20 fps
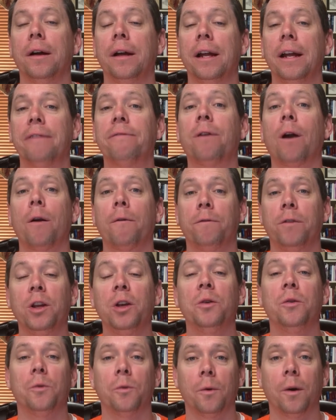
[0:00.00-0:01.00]
if our
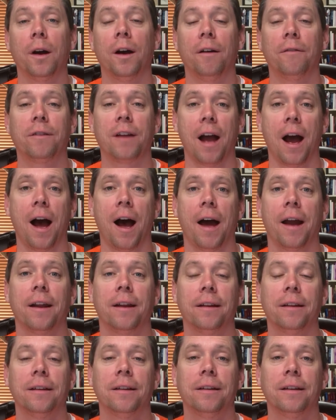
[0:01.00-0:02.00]
view of God,
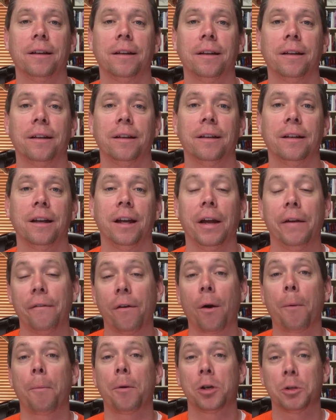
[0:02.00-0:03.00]
if
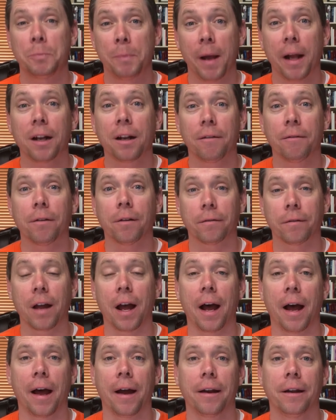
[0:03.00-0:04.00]
our perspective of
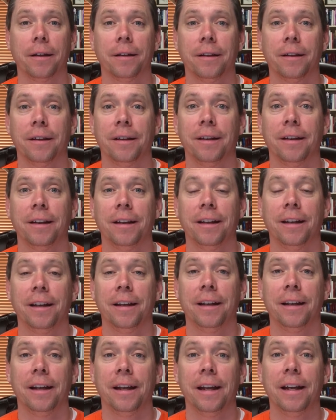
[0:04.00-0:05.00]
God
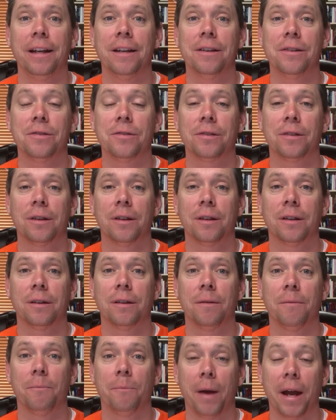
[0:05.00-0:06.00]
is
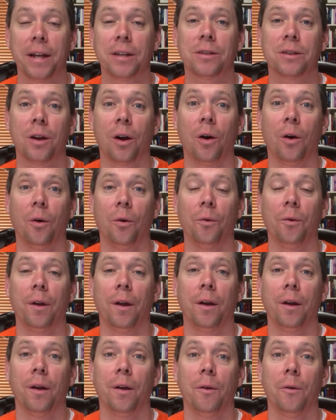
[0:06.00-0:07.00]
based on
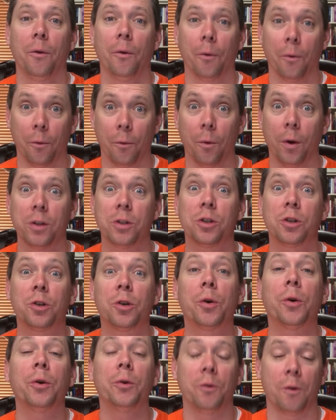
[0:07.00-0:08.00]
what's
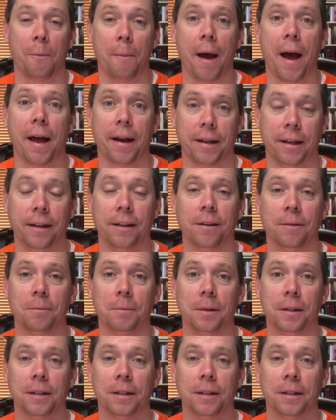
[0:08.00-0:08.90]
true about him,